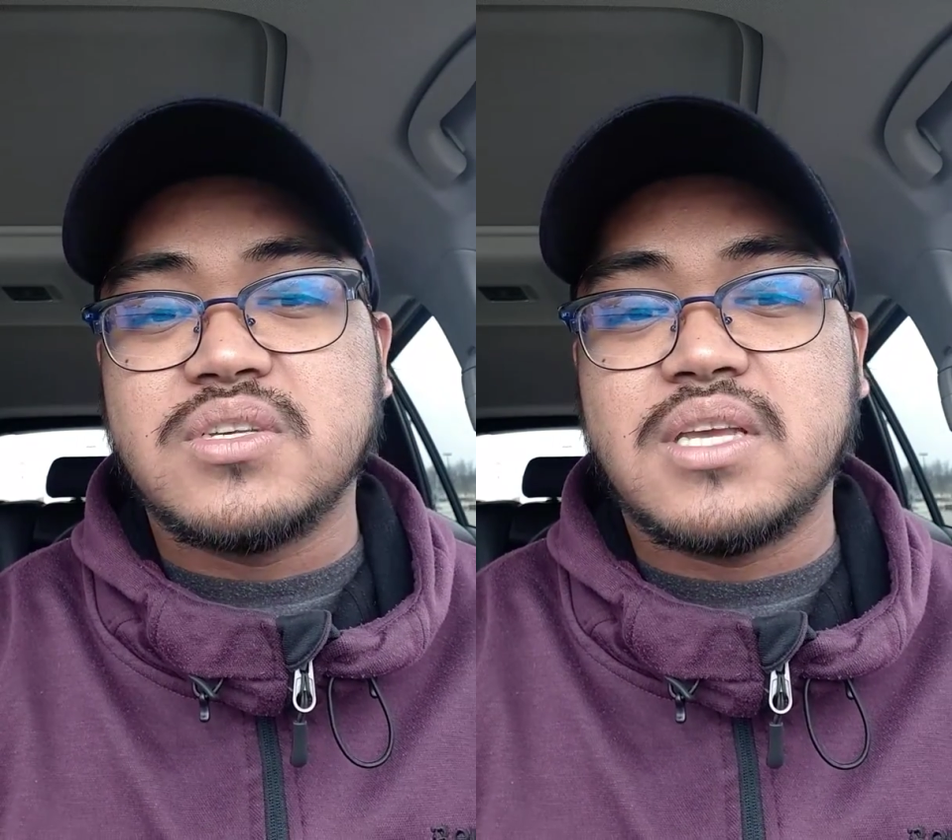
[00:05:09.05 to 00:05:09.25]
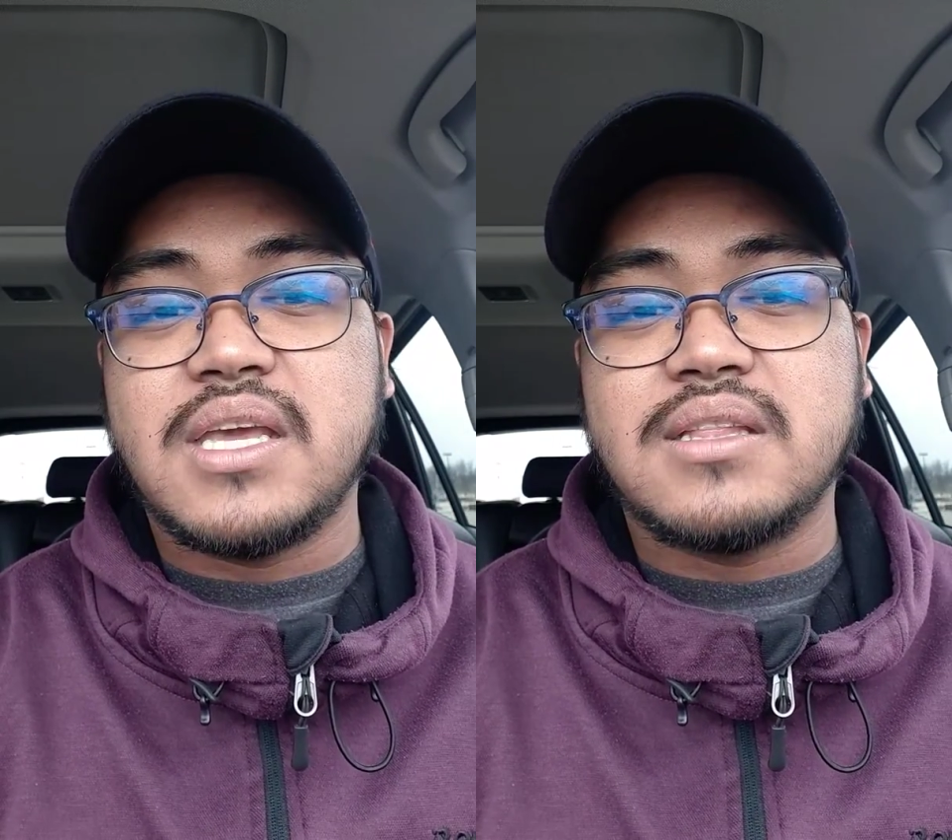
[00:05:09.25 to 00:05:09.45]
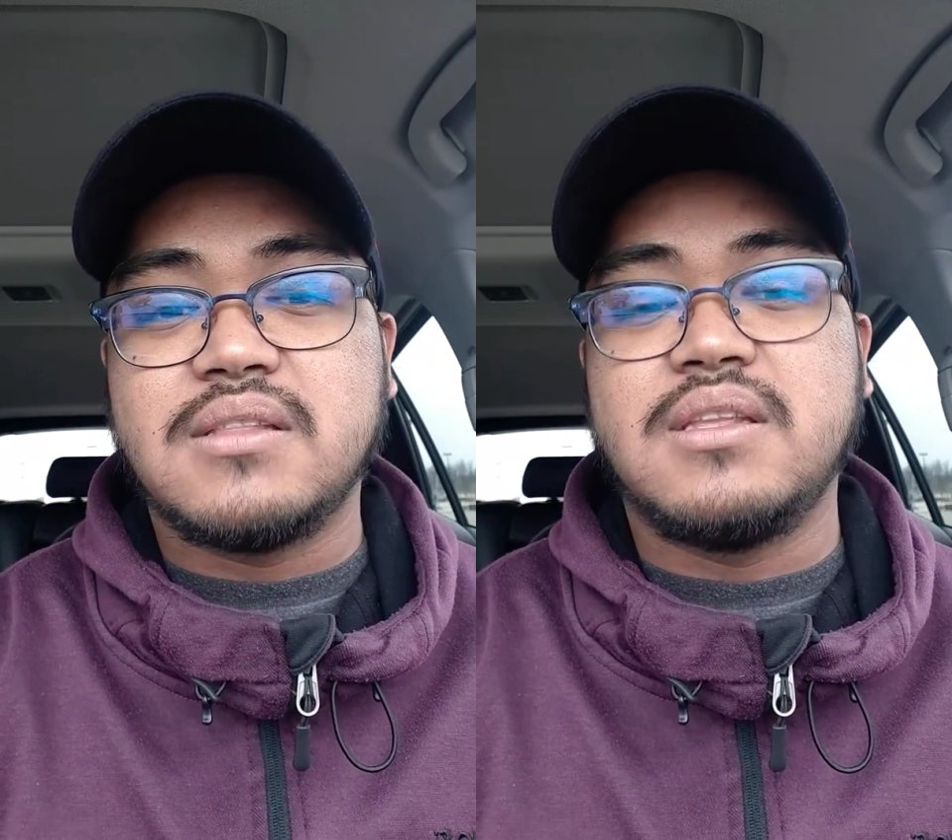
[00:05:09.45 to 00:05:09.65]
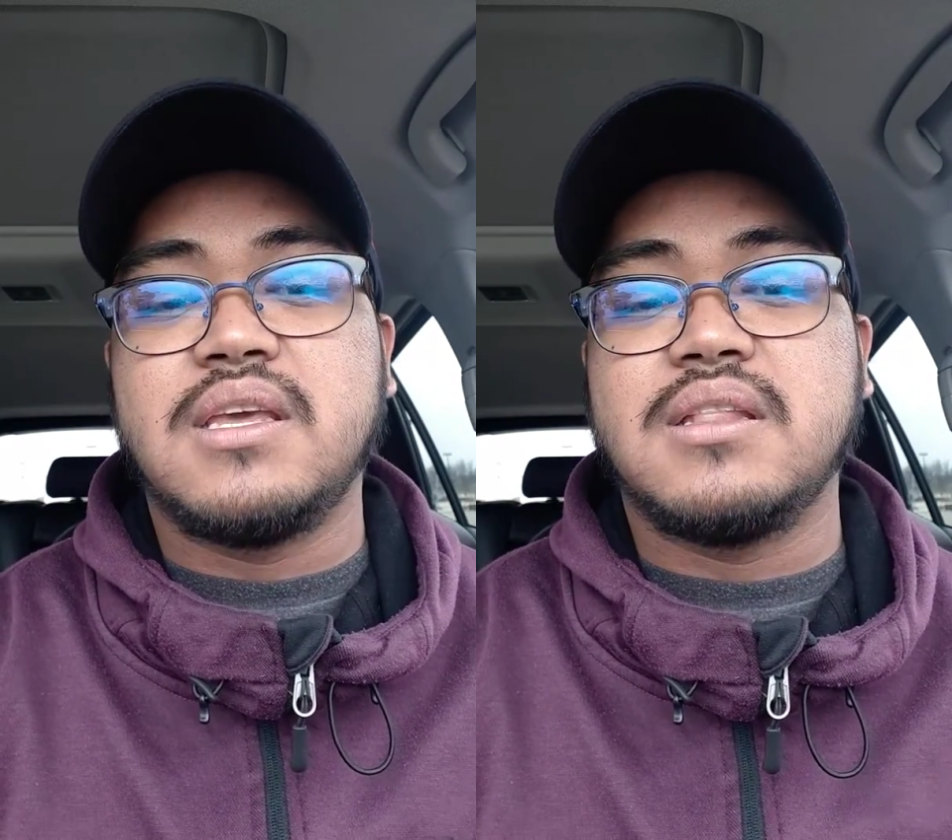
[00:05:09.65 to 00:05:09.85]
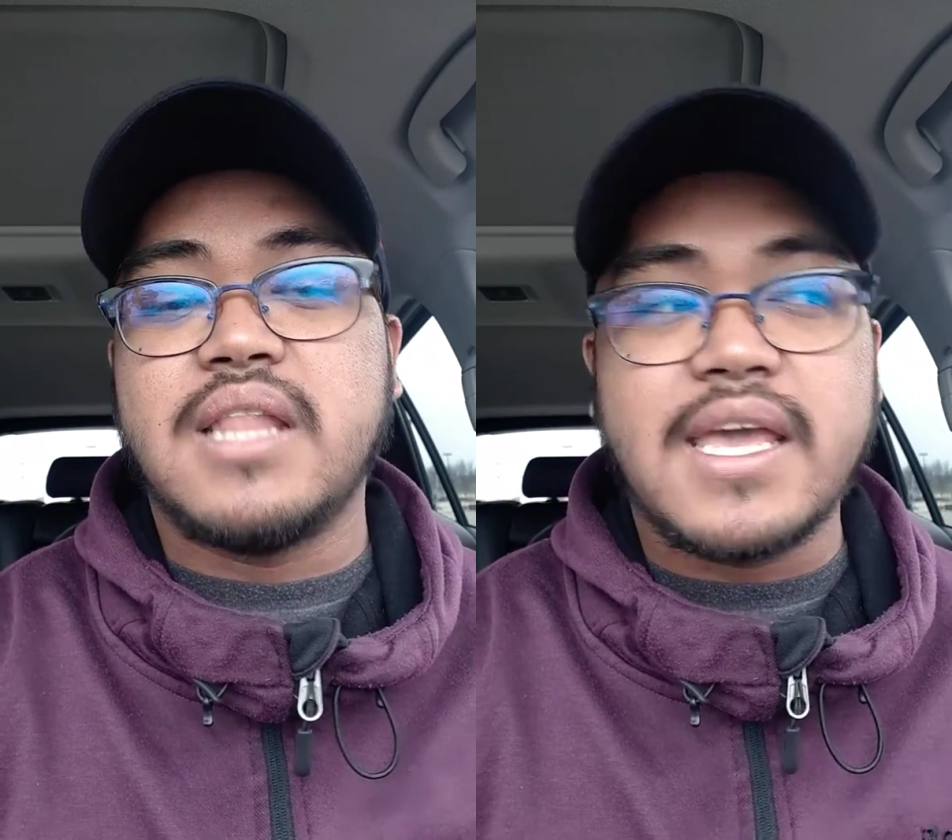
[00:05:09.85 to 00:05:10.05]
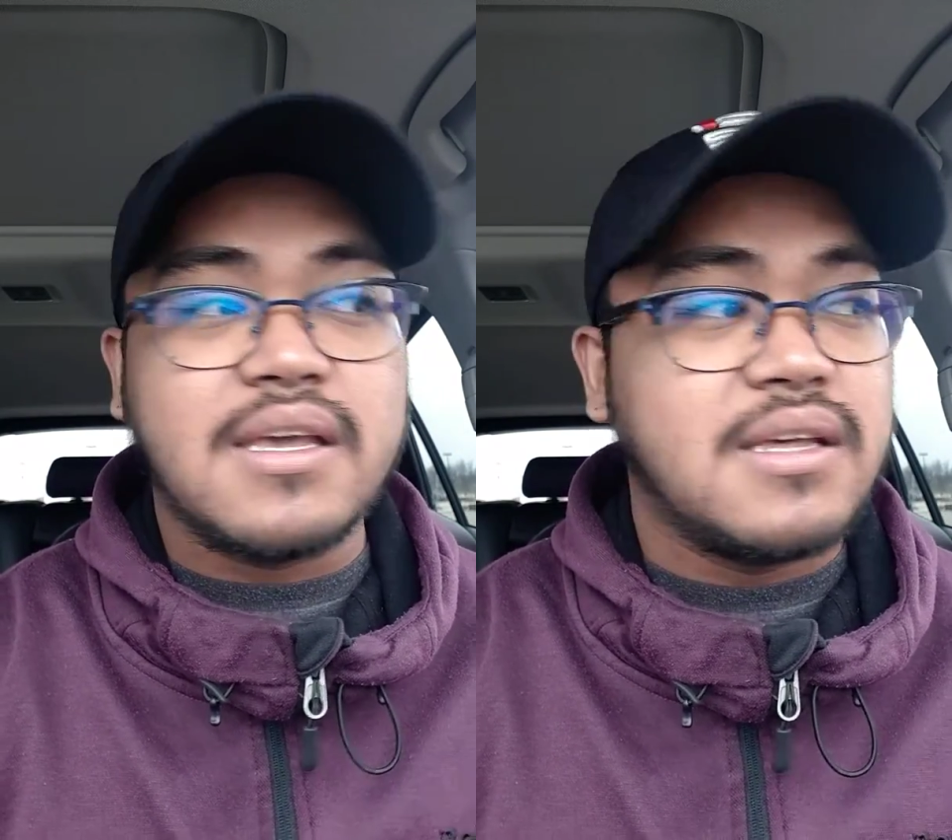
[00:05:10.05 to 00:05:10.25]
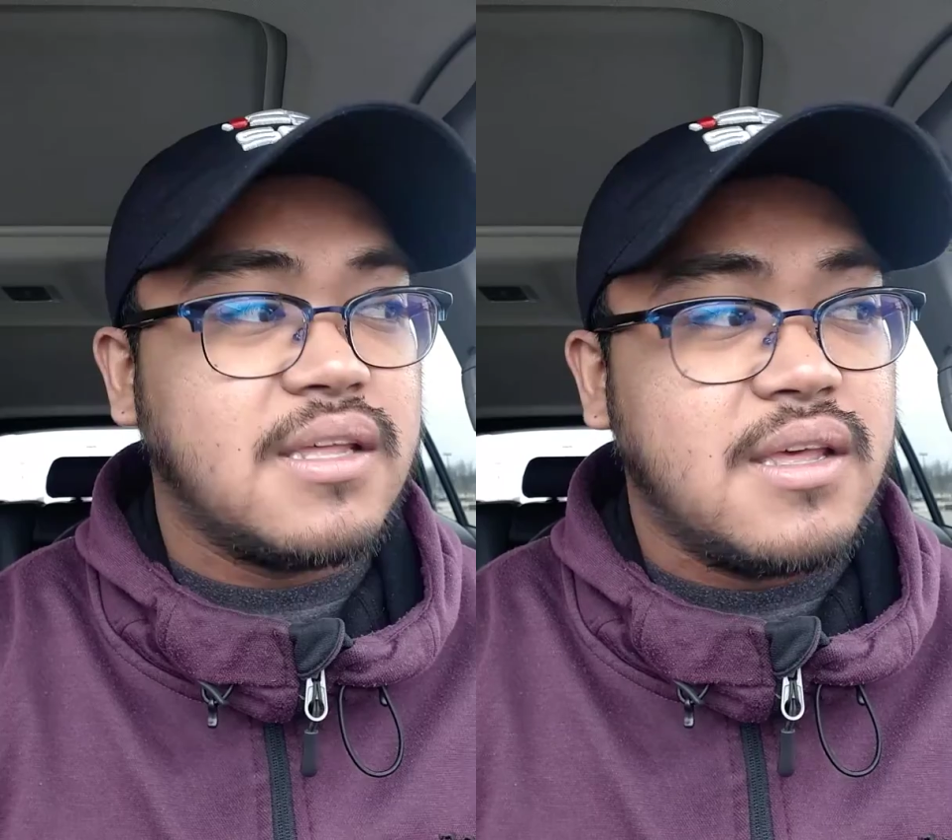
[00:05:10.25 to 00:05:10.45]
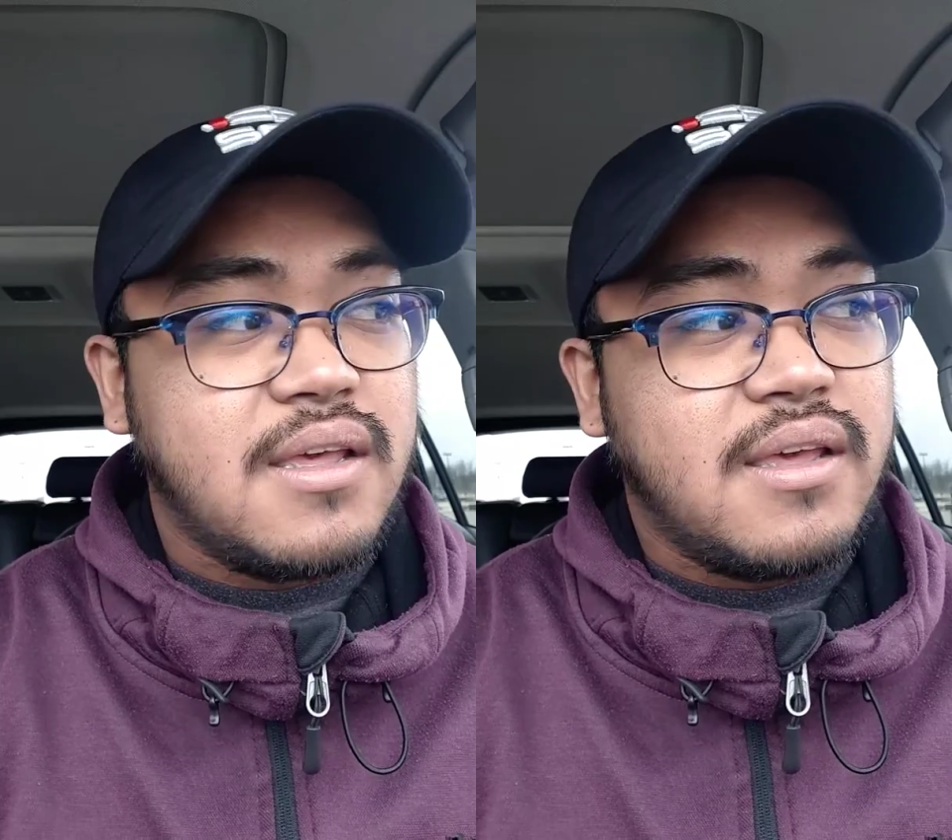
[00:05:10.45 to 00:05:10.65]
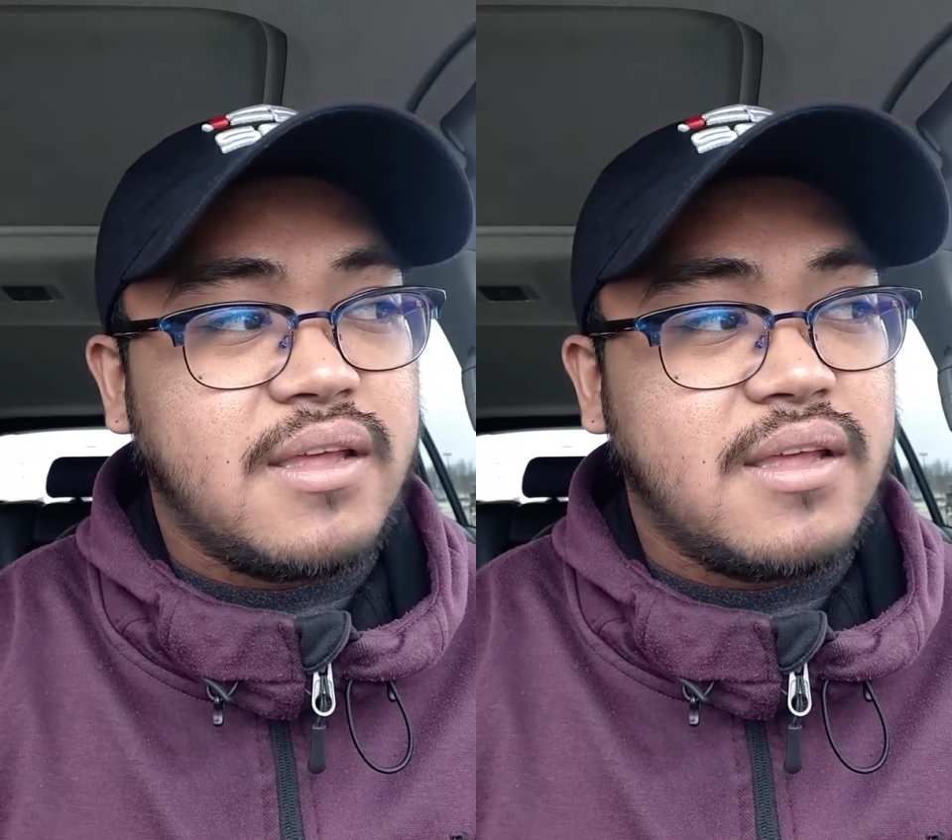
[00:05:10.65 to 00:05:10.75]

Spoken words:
Hit like and